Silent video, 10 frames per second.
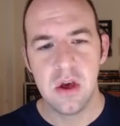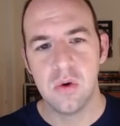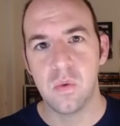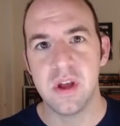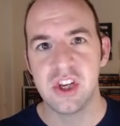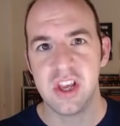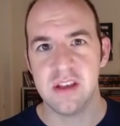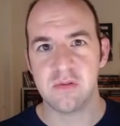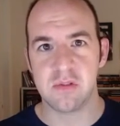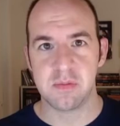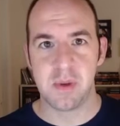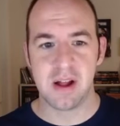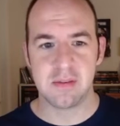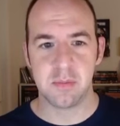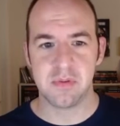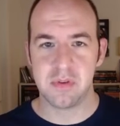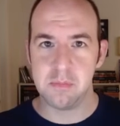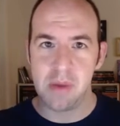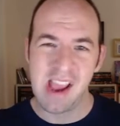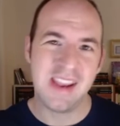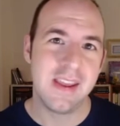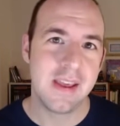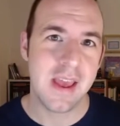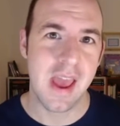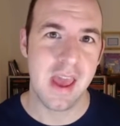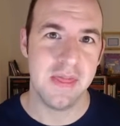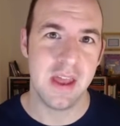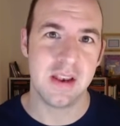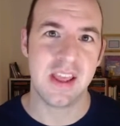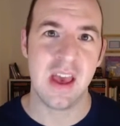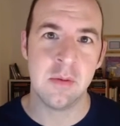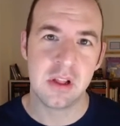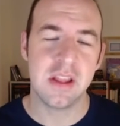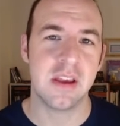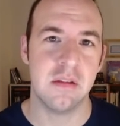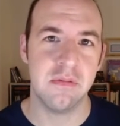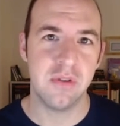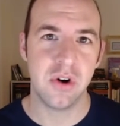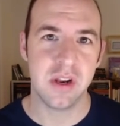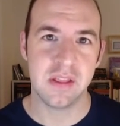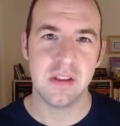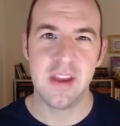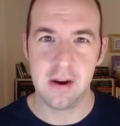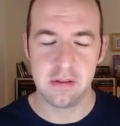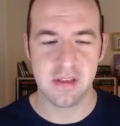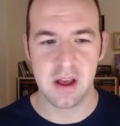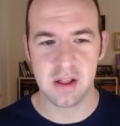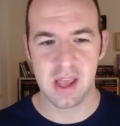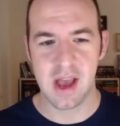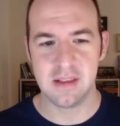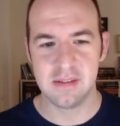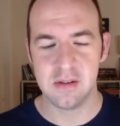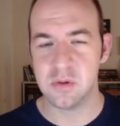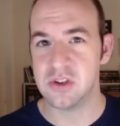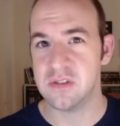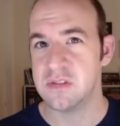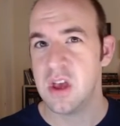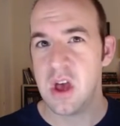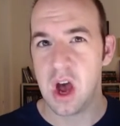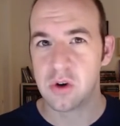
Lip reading: which is responsible for binding and then chemically converting the terephthalic acid, which is a